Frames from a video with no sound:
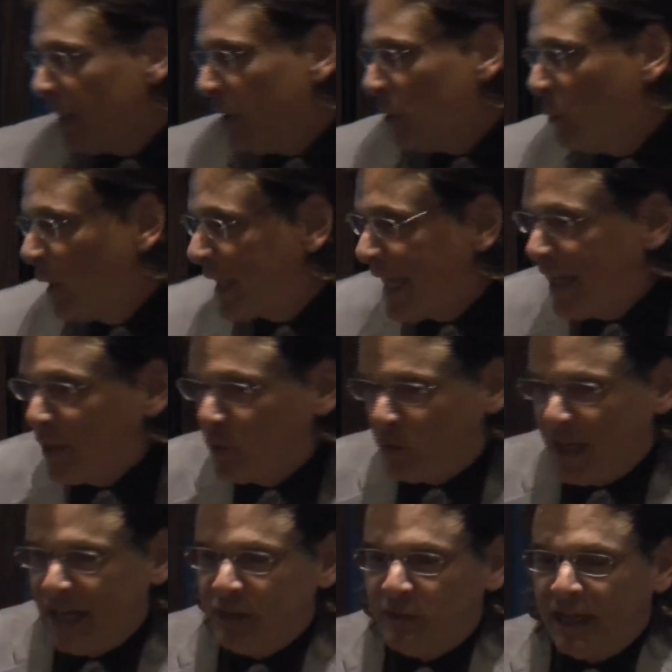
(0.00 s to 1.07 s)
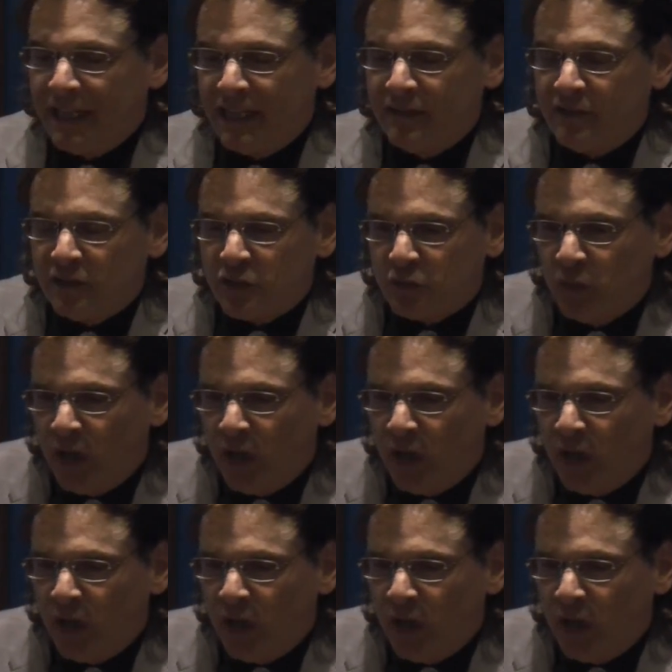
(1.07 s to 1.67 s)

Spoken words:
What kind of grade do I give us?